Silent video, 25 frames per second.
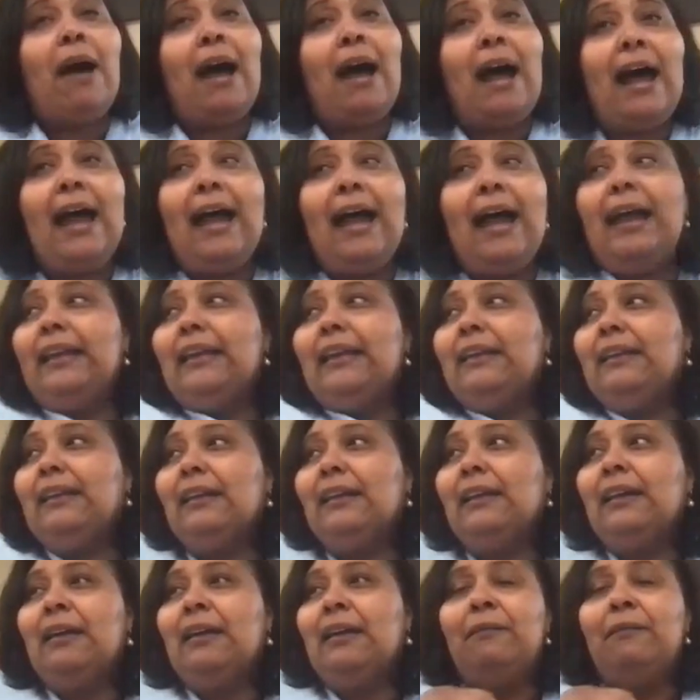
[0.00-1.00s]
mind,
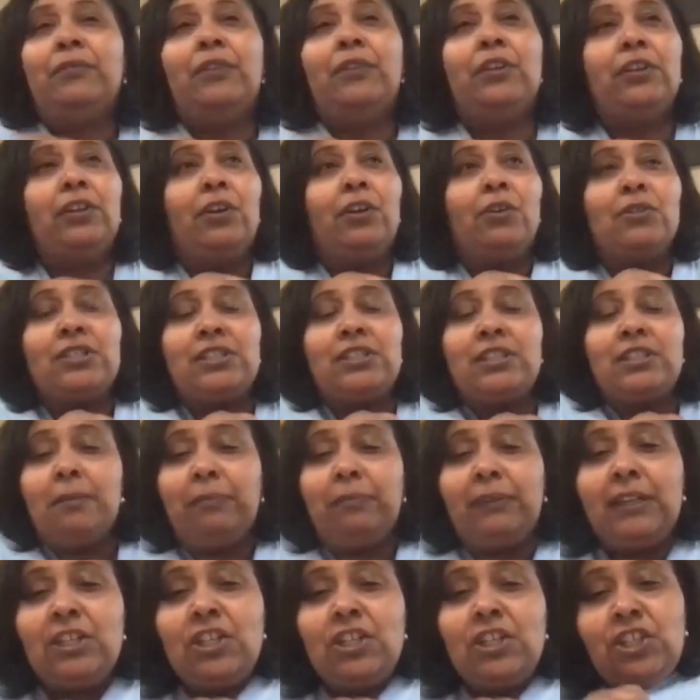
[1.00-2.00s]
you know,
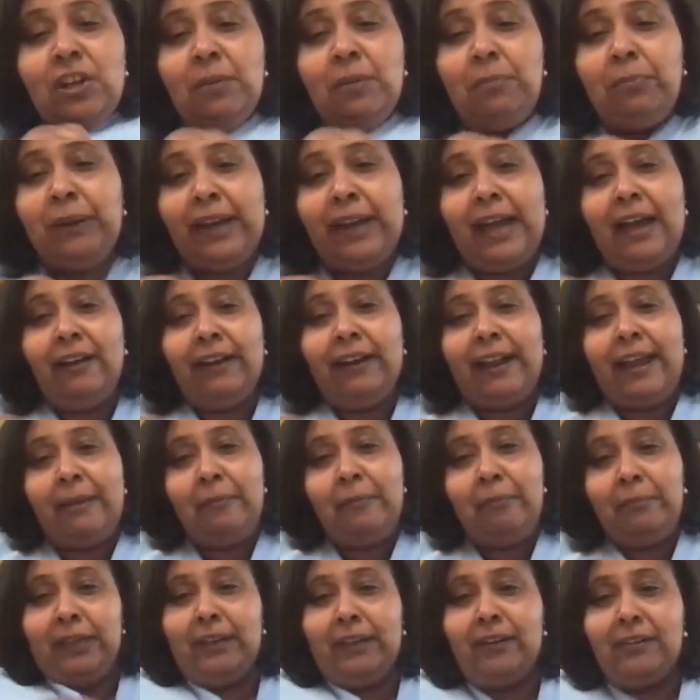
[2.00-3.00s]
something jumping out
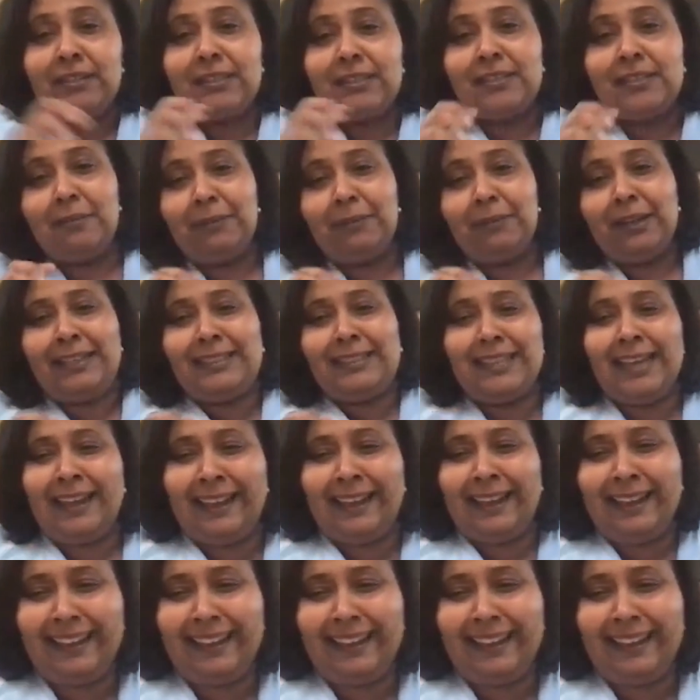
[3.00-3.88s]
at me or something.